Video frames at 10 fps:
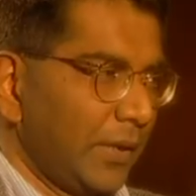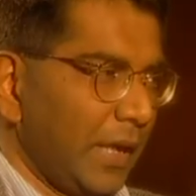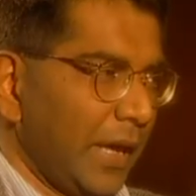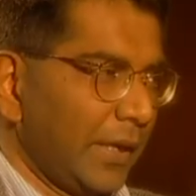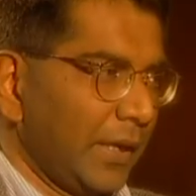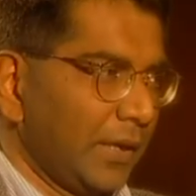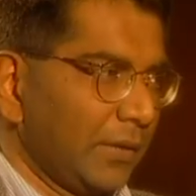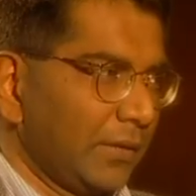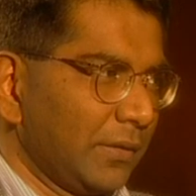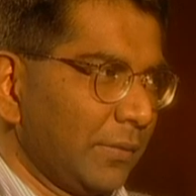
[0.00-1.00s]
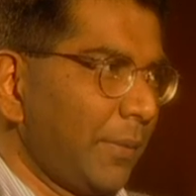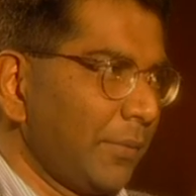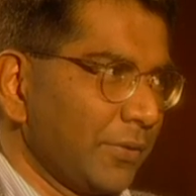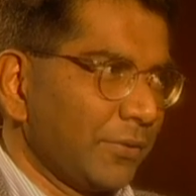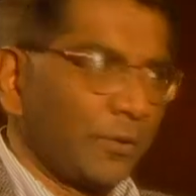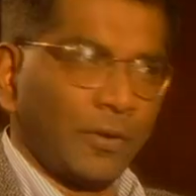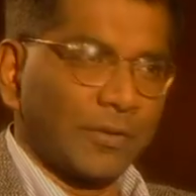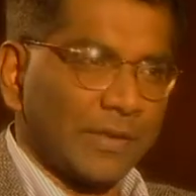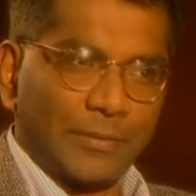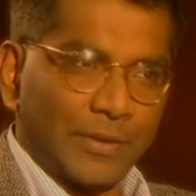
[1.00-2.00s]
And I remember sort of talking
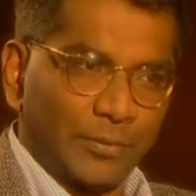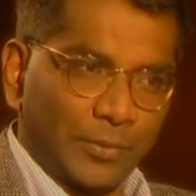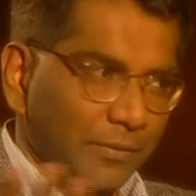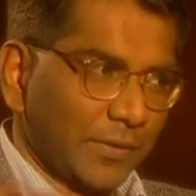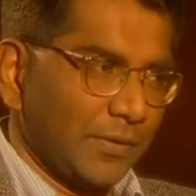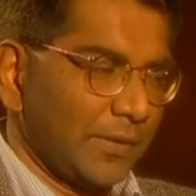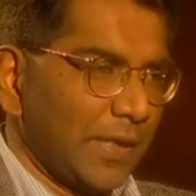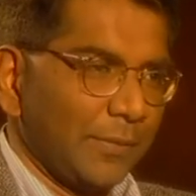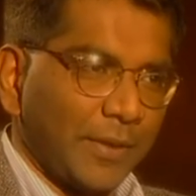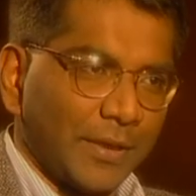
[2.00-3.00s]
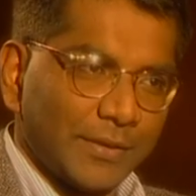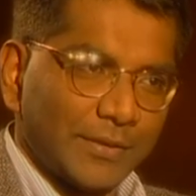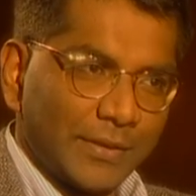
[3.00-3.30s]
to somebody at one of these Delhi parties,